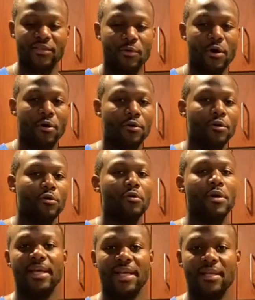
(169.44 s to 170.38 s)
we all know,
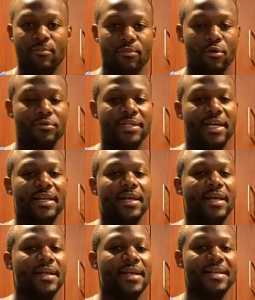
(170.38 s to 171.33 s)
getting your protein
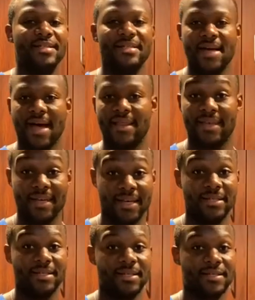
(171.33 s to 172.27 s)
in is not the
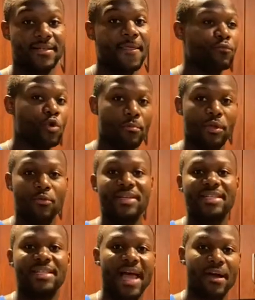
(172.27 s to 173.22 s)
easiest. Normally we
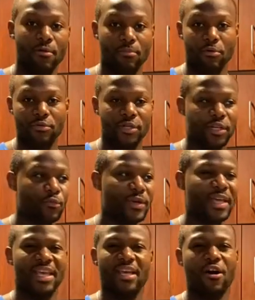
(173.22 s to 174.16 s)
slack on protein. We
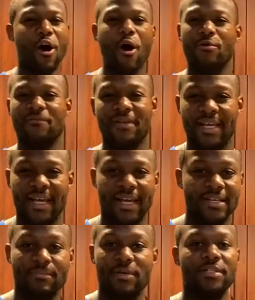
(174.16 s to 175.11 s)
can eat carbs for
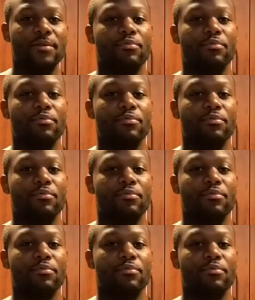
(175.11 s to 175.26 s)
days, but it's the